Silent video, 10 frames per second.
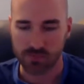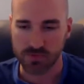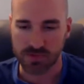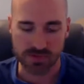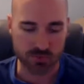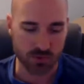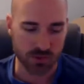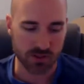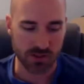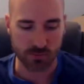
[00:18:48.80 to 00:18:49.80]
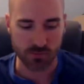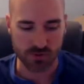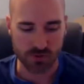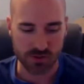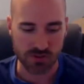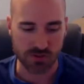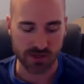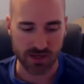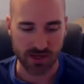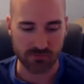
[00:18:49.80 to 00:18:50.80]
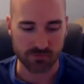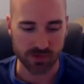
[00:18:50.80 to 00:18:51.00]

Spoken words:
This is where an opportunity you could have.